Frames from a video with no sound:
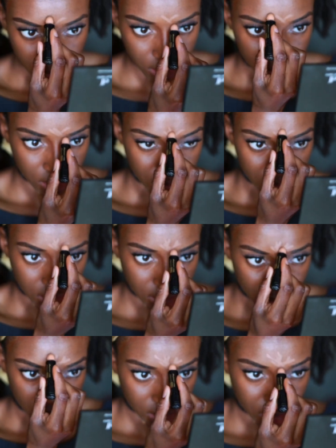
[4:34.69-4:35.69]

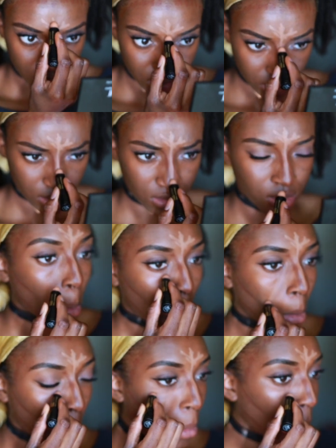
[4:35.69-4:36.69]
And I contour with
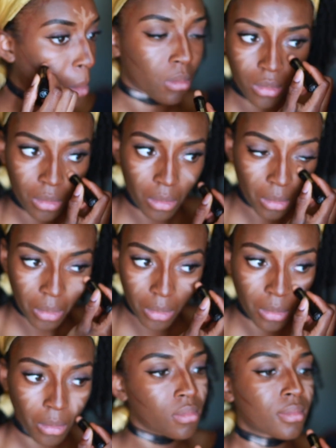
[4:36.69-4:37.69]
Dark and I
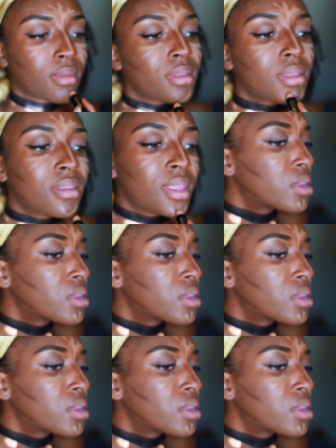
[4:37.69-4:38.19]
highlight with Light.